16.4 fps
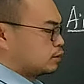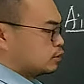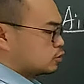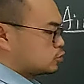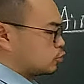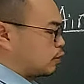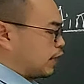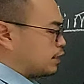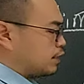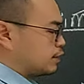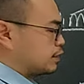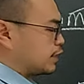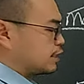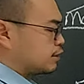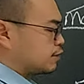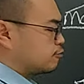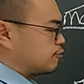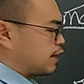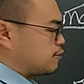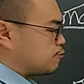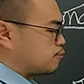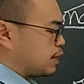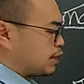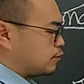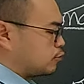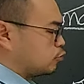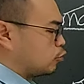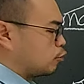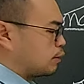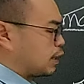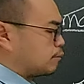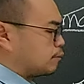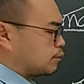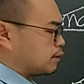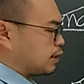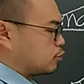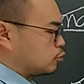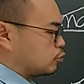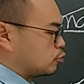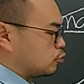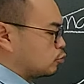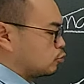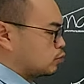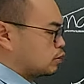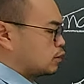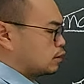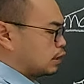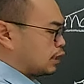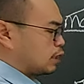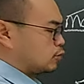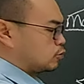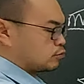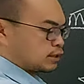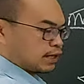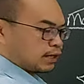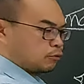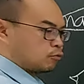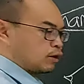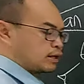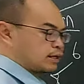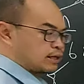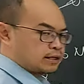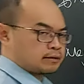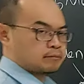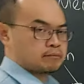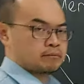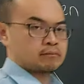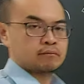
So and another 5 men, no problem. I don't know. I don't care who are they,